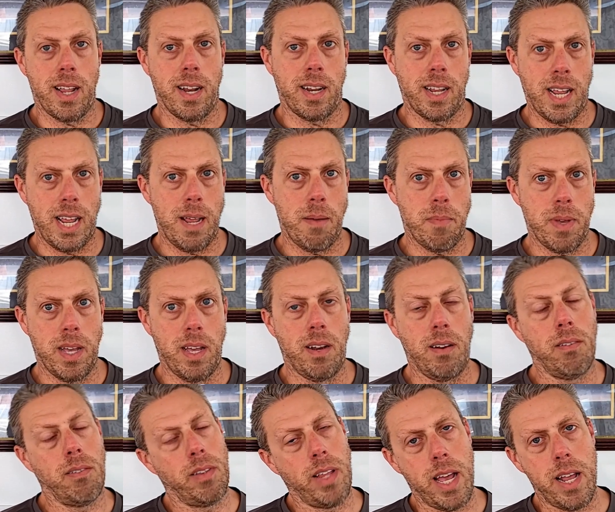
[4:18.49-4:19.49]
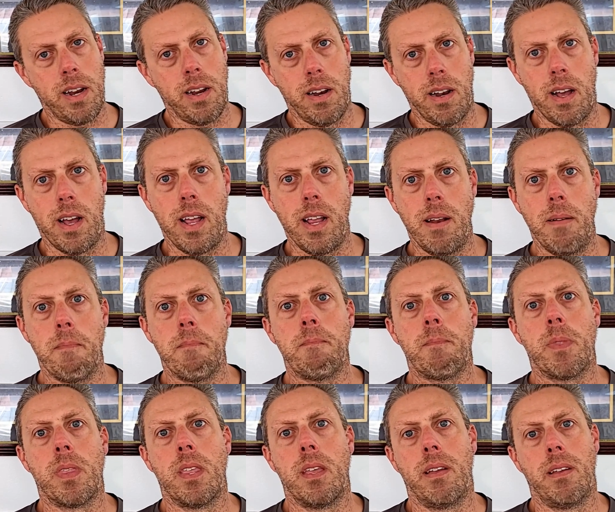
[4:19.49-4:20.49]
had came in late at night,
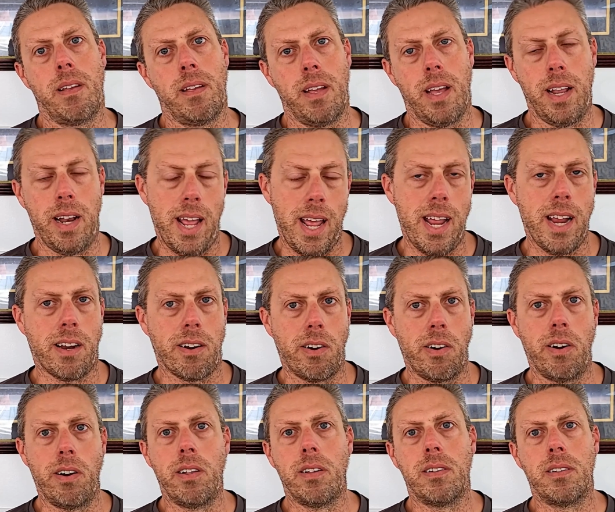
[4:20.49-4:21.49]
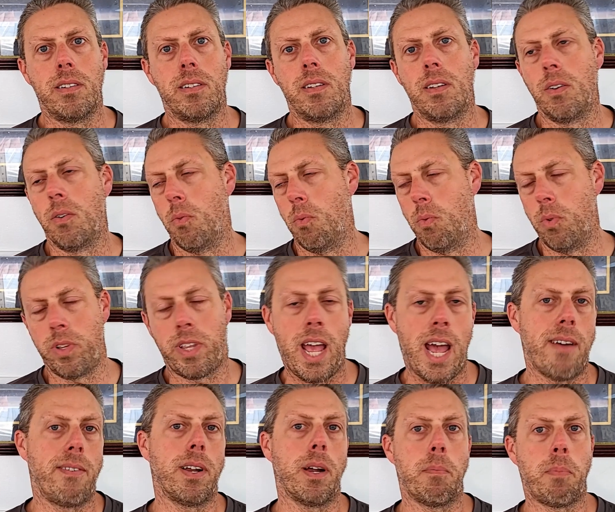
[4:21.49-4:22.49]
had anchored, was
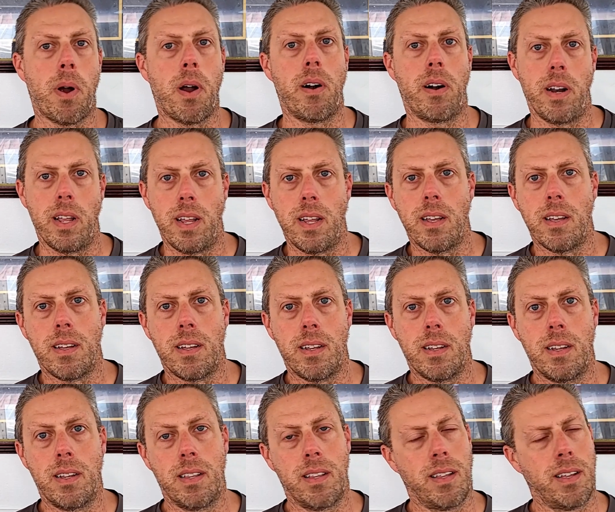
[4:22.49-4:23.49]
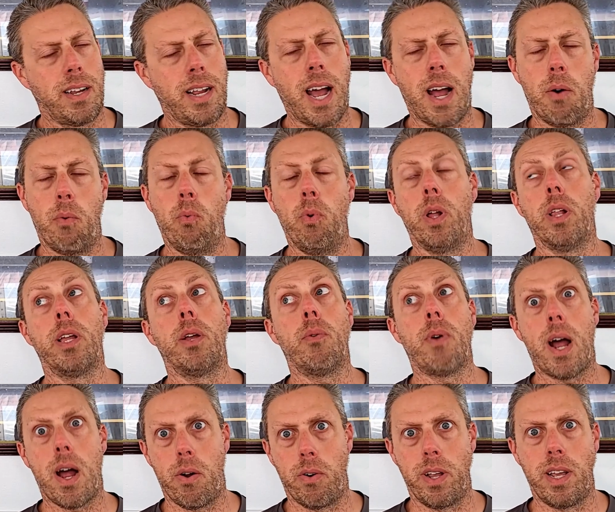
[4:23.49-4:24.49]
having a party, got really
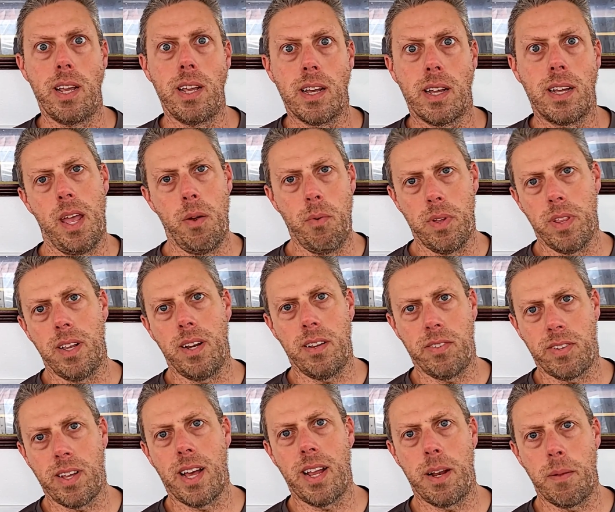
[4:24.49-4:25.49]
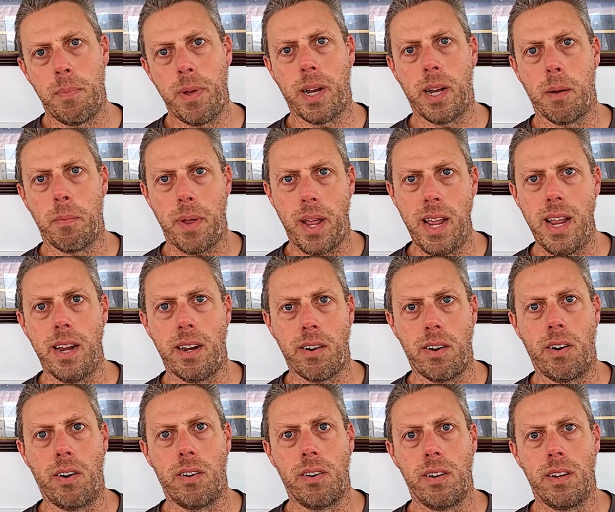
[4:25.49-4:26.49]
rowdy, and when they decided to pick up
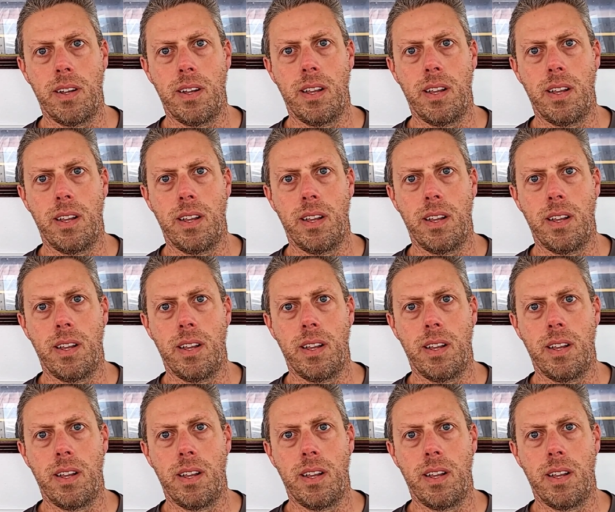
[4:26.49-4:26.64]
anchor,